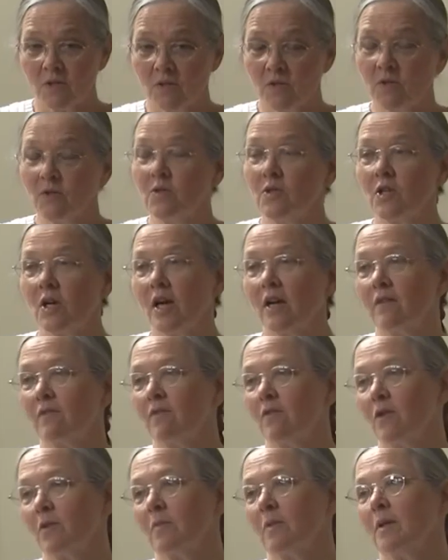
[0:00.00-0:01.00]
through John
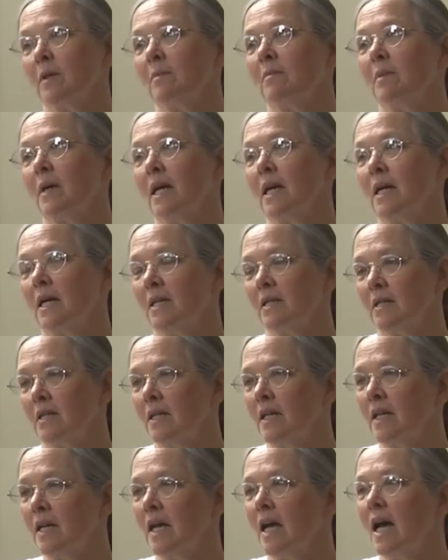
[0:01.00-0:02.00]
Firman, my
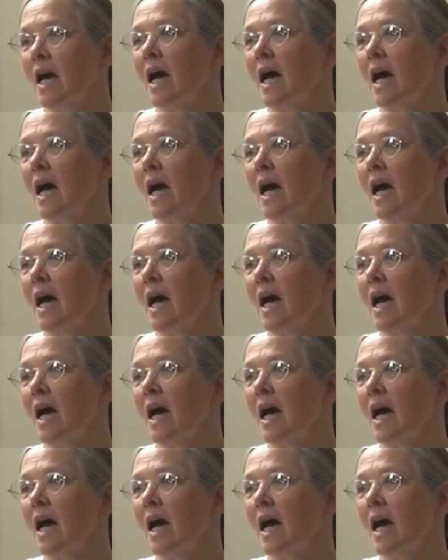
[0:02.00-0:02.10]
cousin.